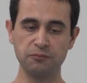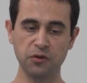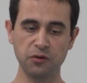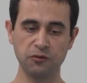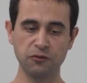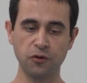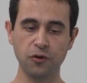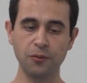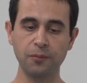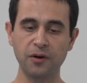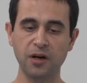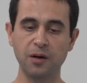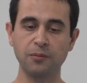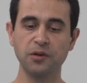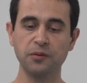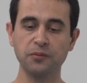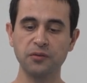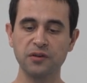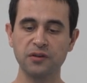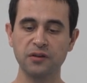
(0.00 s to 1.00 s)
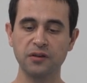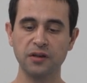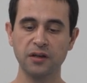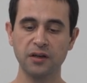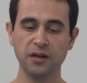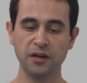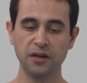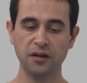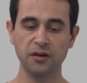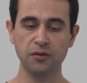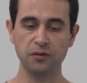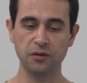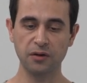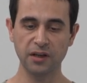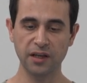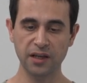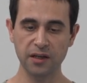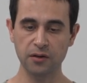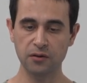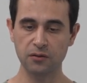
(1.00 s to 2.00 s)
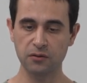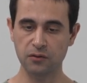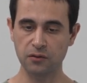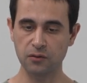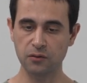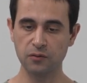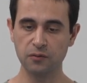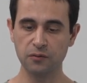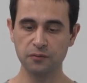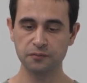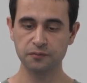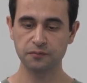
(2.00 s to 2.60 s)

4 problems related to